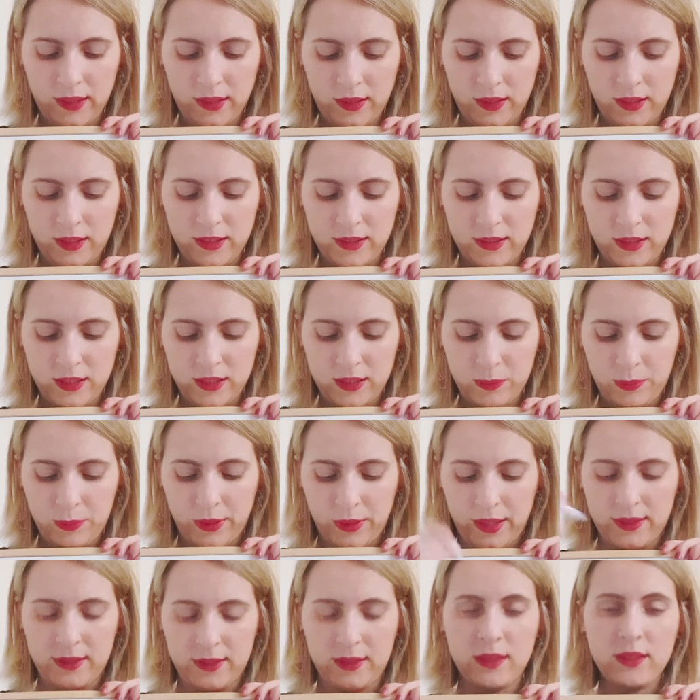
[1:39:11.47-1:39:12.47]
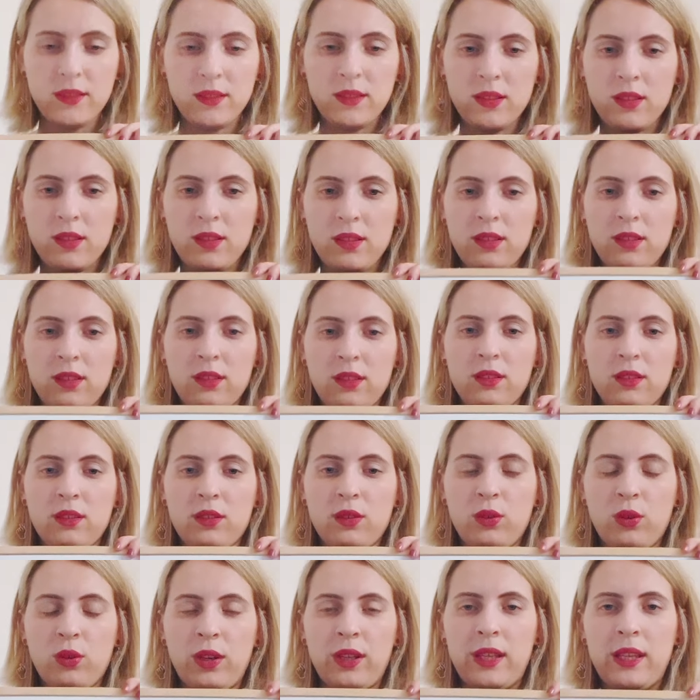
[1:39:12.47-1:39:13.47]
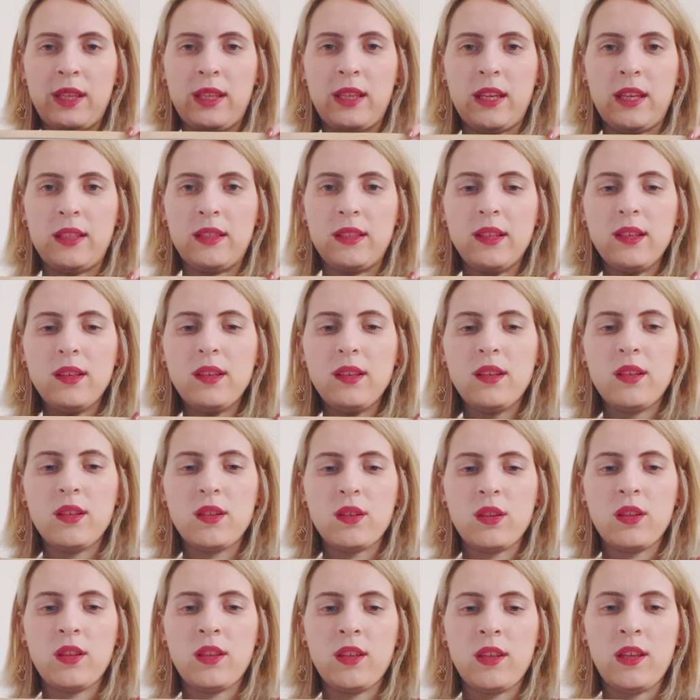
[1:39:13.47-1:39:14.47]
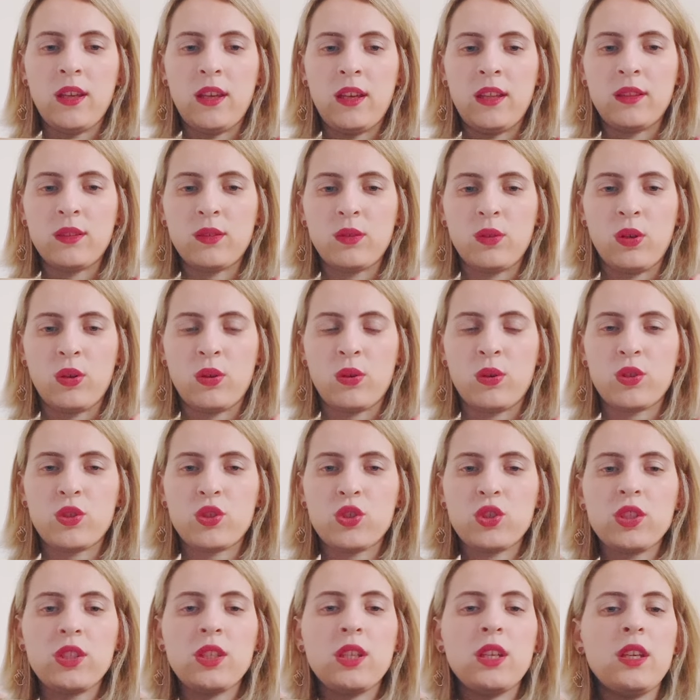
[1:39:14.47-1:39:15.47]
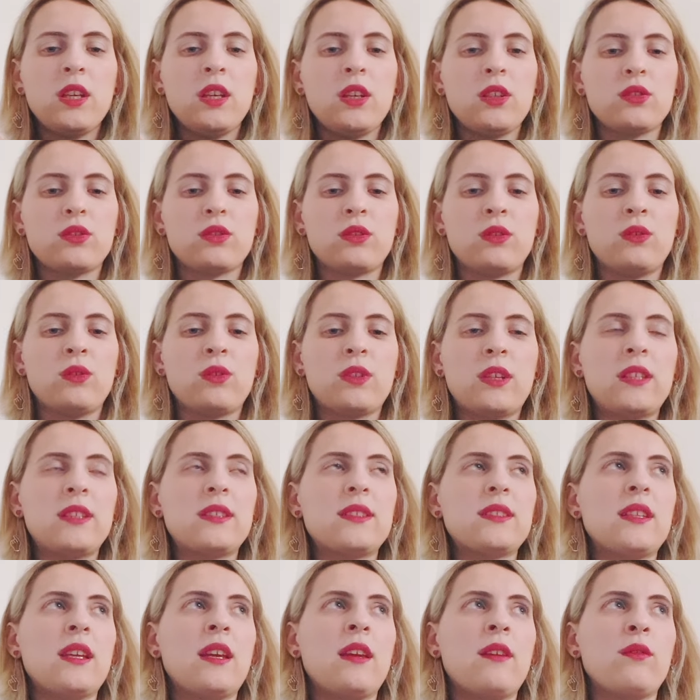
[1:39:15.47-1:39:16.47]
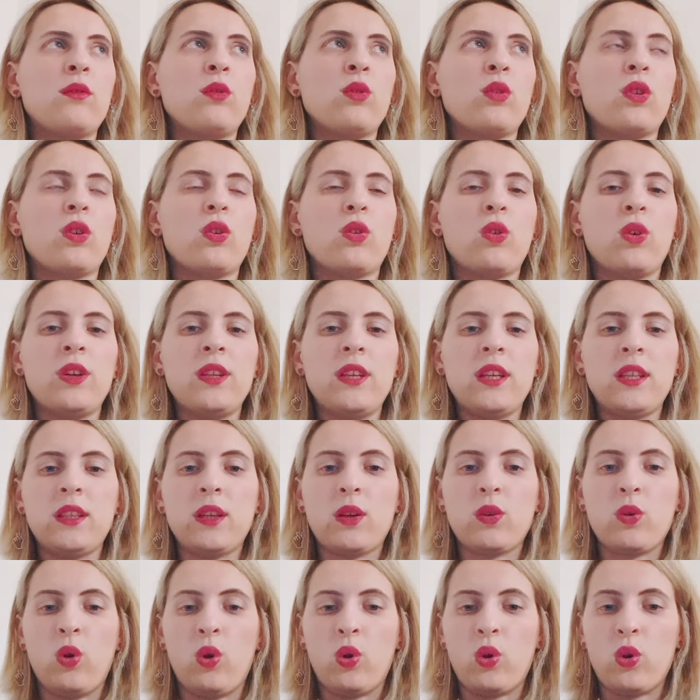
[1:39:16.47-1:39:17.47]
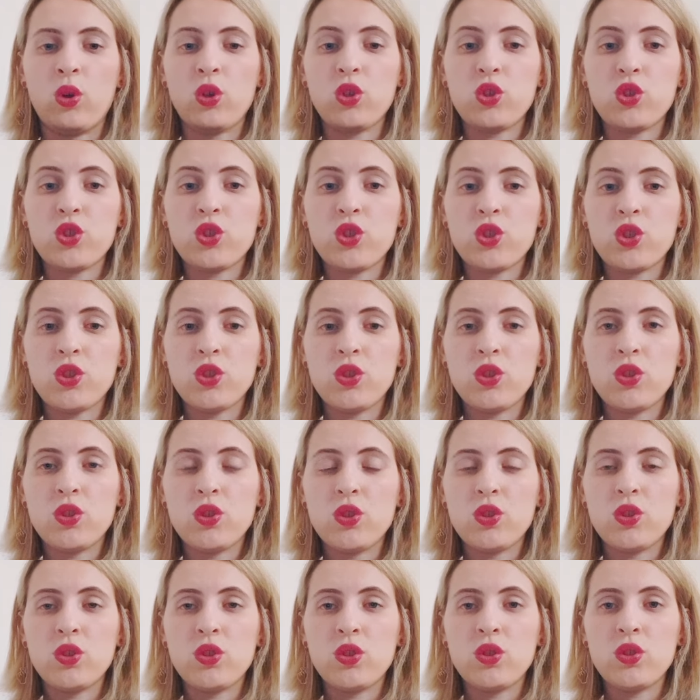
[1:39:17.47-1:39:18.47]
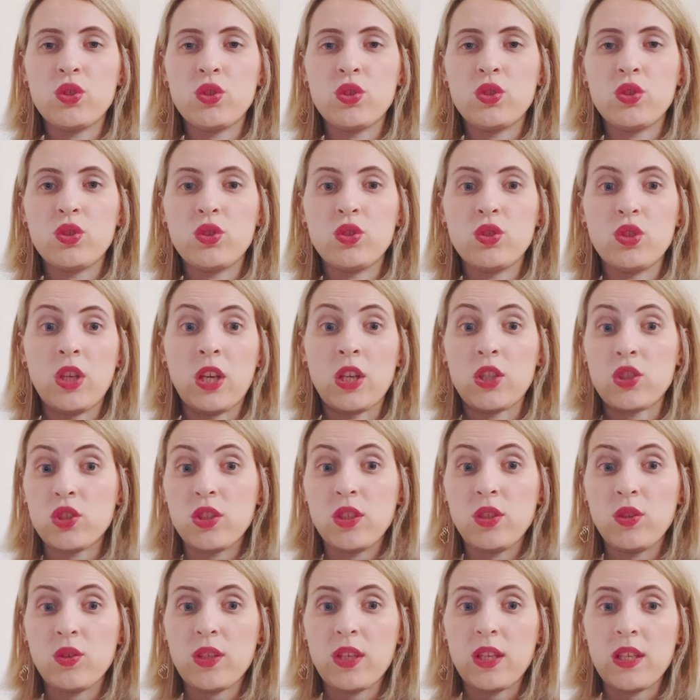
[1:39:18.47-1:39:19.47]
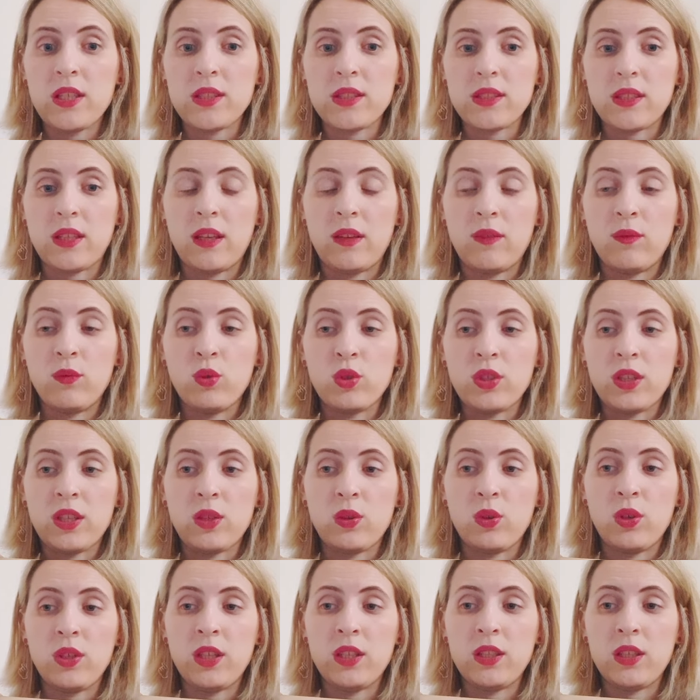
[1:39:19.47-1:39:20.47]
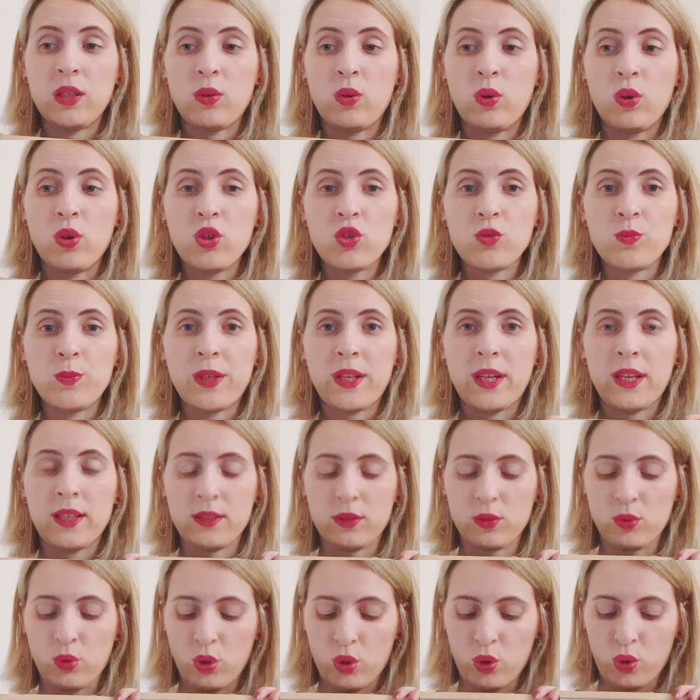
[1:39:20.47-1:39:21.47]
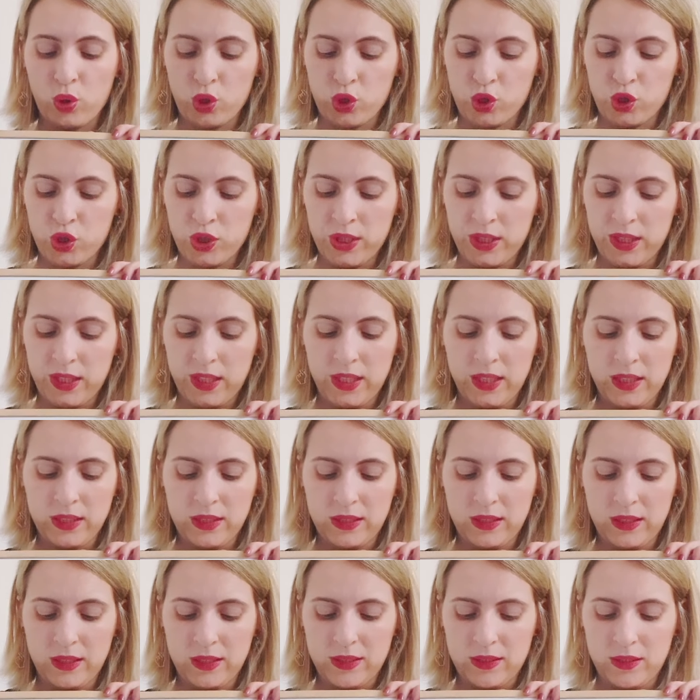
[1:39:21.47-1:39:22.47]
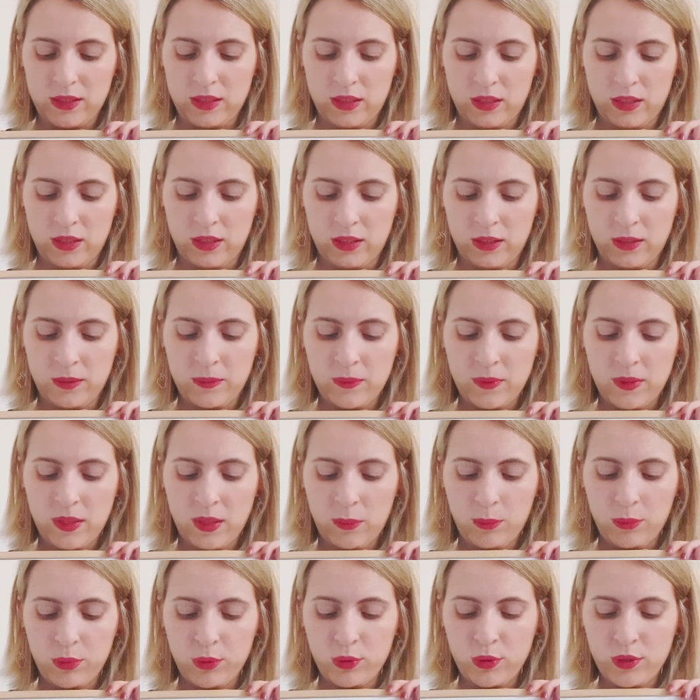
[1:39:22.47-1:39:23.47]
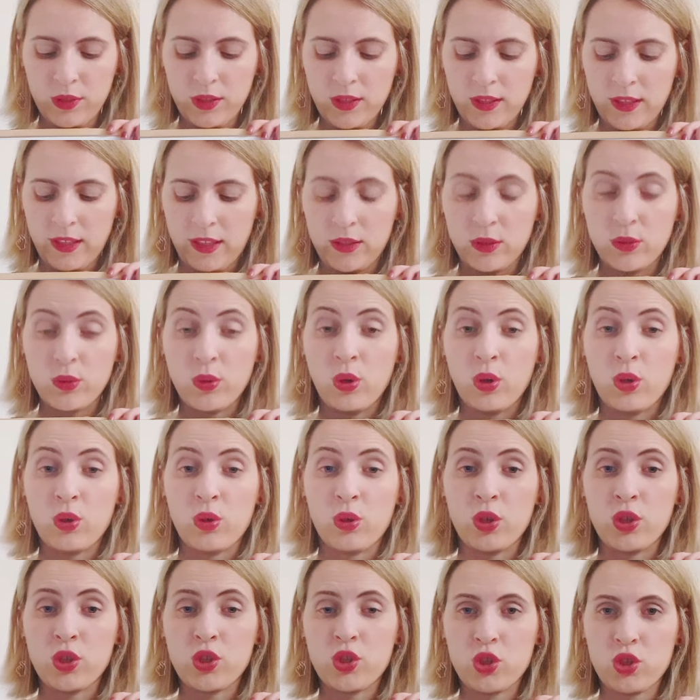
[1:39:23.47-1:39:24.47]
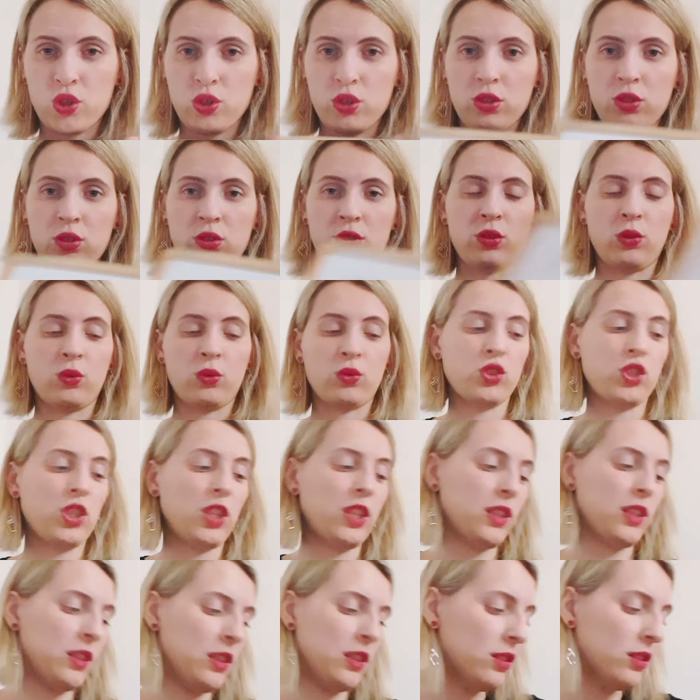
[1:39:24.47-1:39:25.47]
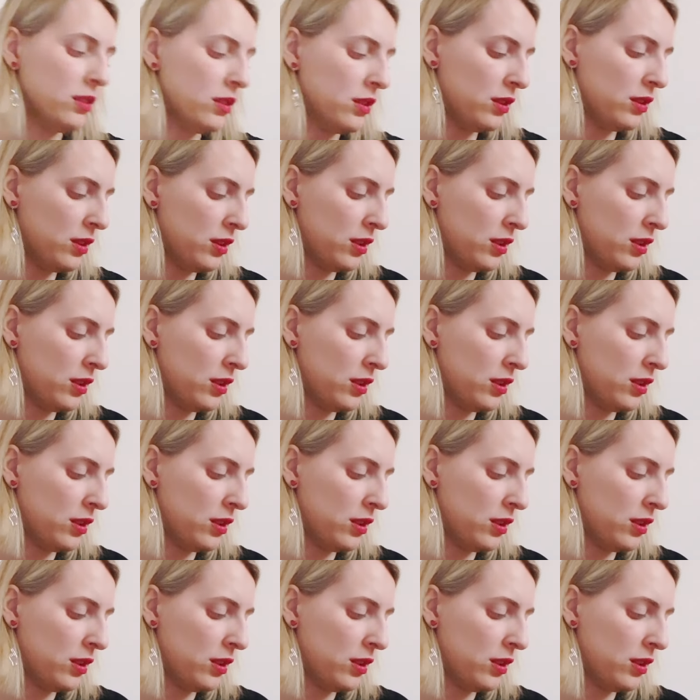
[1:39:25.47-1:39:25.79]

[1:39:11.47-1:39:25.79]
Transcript: is this present, koji jede, and kokoši. So you can say vuk koji jede kokoš. Actually, you can say vuk koji jede kokoš, because kokoši, it is plural, and kokoš, so chicken,